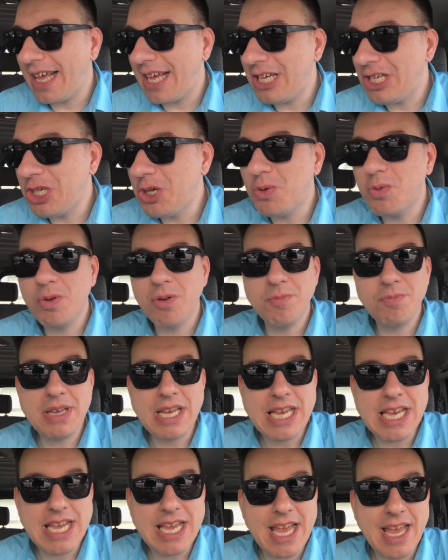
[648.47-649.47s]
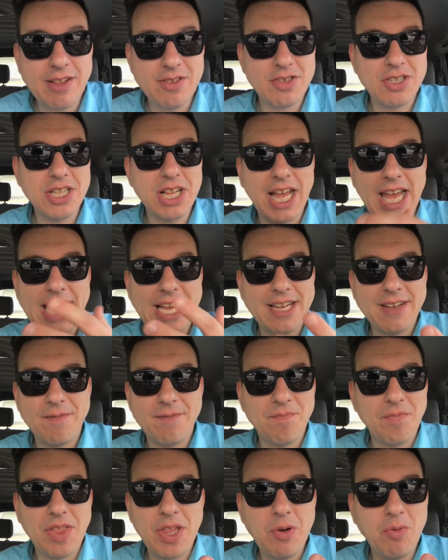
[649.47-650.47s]
you will be, it's like,
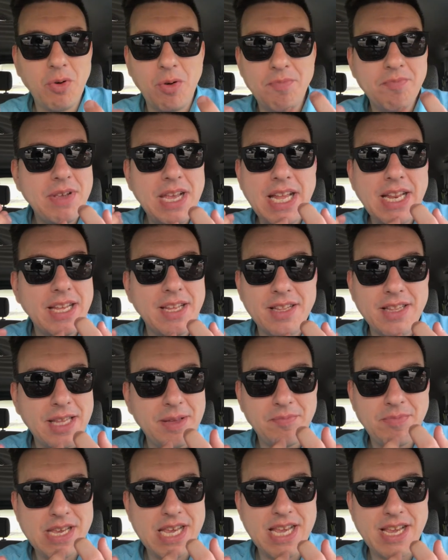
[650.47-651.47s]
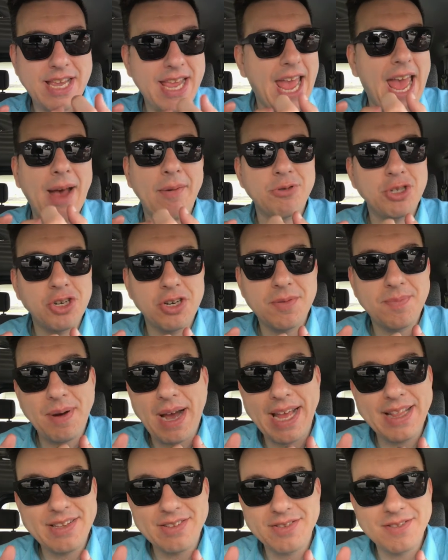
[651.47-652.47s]
you will immediately be captured
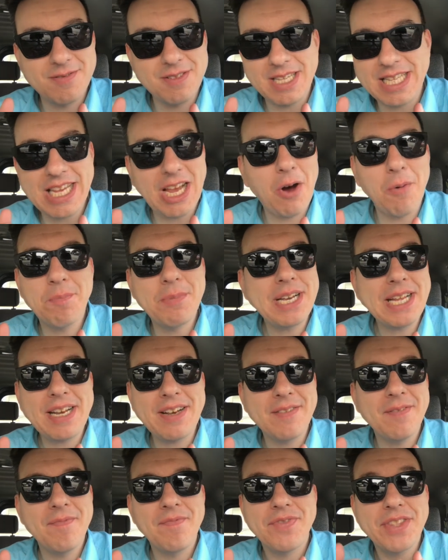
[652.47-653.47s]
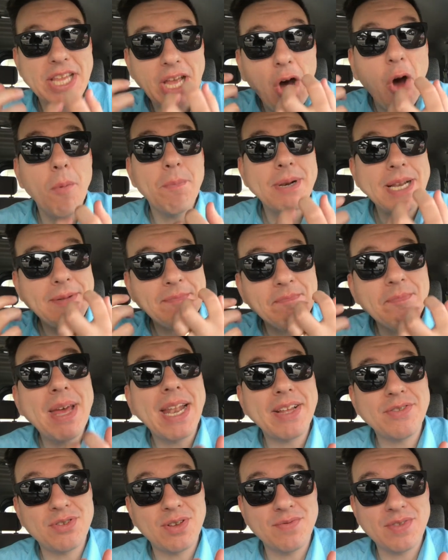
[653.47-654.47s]
by this, the opening
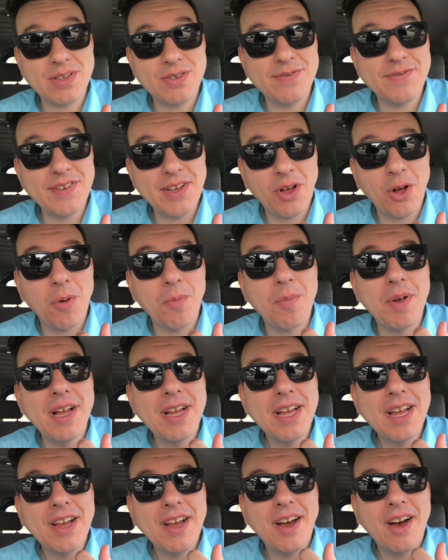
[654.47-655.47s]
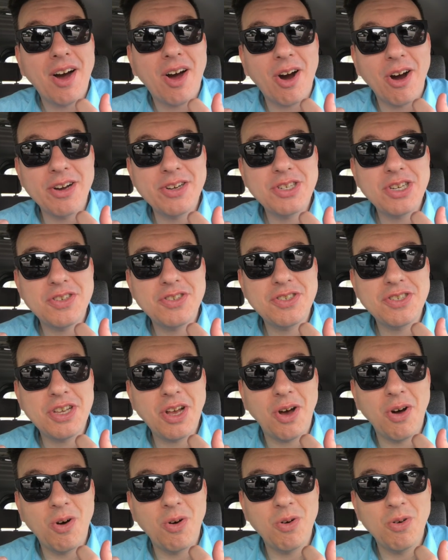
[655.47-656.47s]
minutes of this film are just
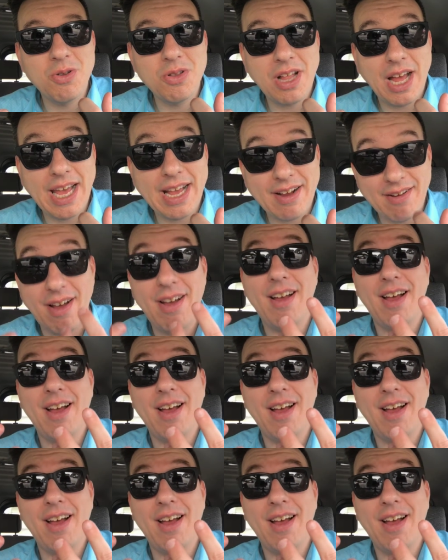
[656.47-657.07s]
so, like,